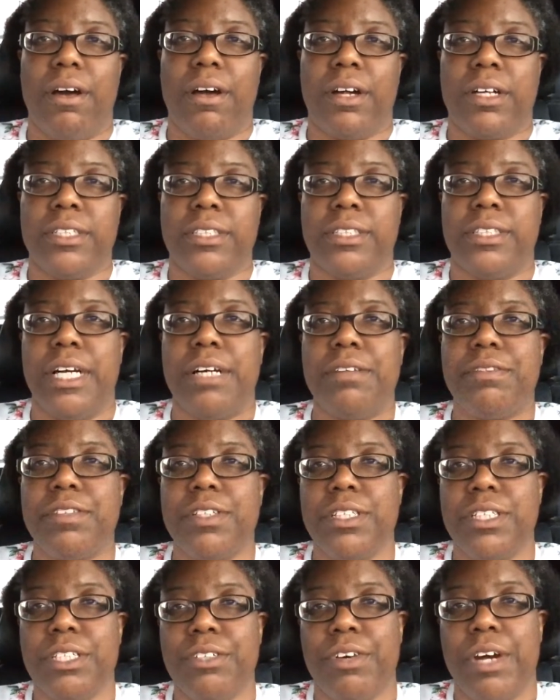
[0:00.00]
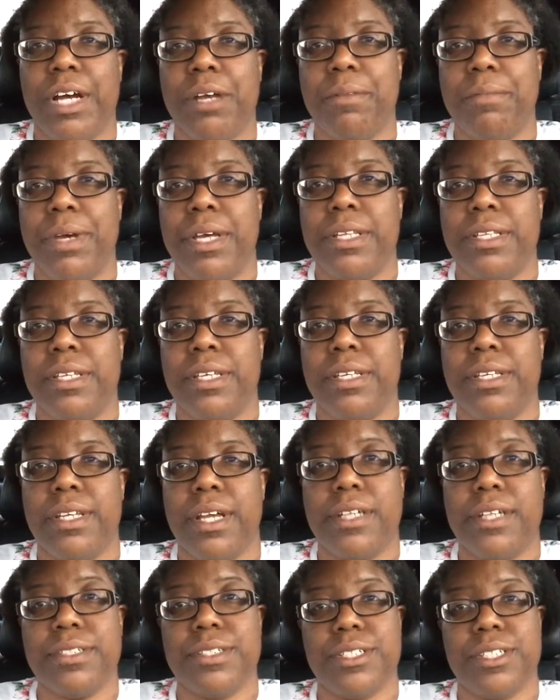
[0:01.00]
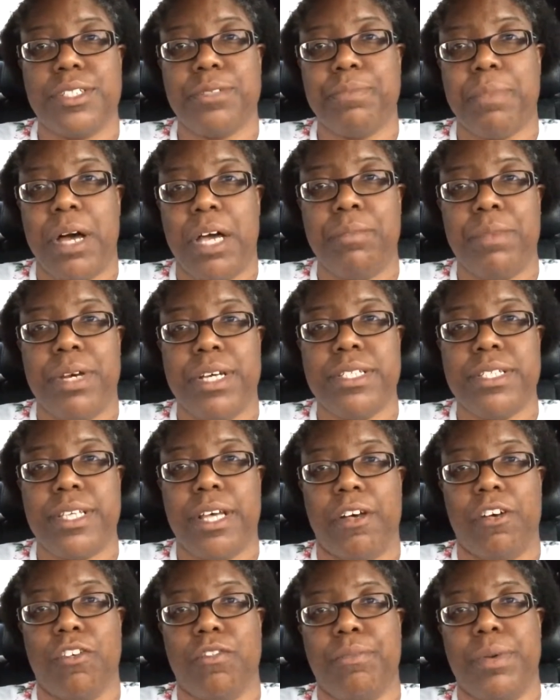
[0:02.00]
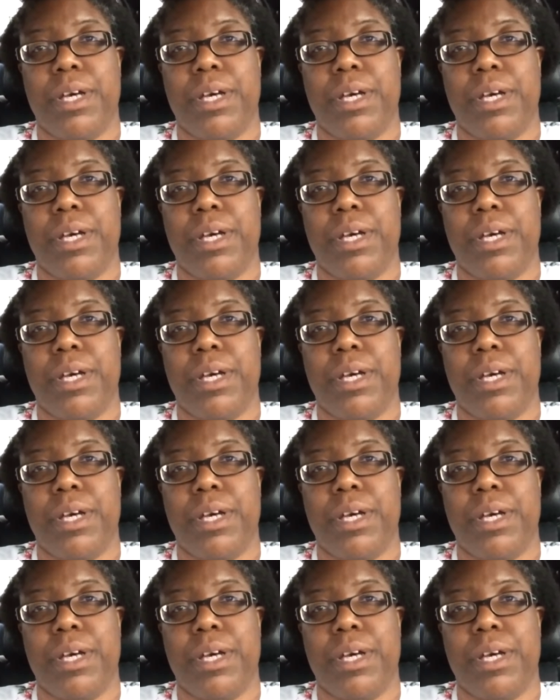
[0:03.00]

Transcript: are definitely recommended, not just by myself,